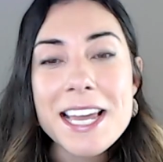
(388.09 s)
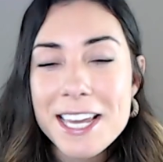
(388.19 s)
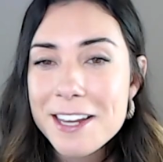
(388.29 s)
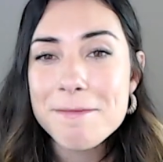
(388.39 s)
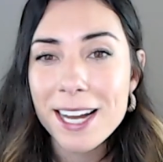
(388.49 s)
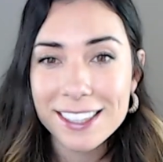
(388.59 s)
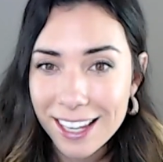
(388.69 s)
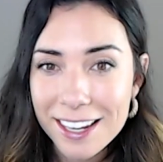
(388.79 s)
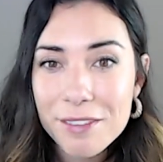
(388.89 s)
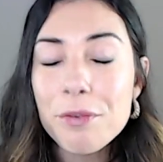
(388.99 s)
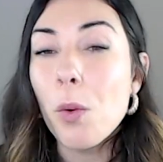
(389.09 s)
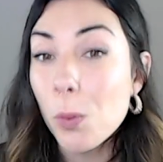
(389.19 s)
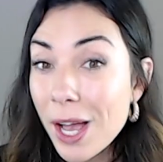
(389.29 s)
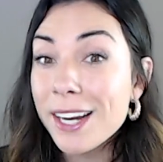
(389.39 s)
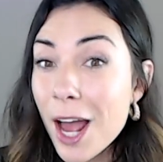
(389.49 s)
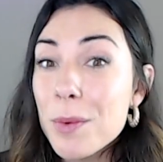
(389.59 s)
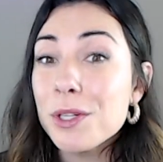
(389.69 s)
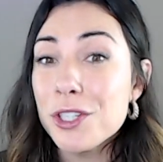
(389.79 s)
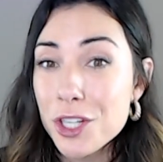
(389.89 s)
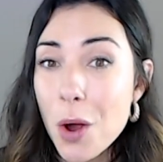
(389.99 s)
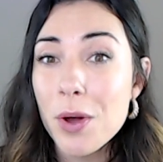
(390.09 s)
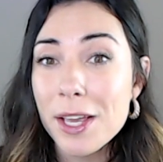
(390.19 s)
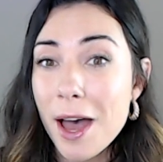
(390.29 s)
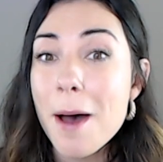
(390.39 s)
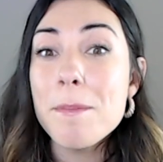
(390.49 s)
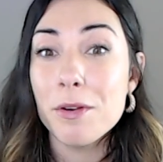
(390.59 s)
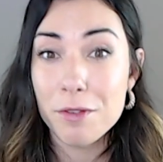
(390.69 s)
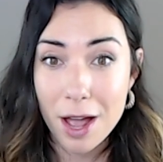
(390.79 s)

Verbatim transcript: in my life when I was showing up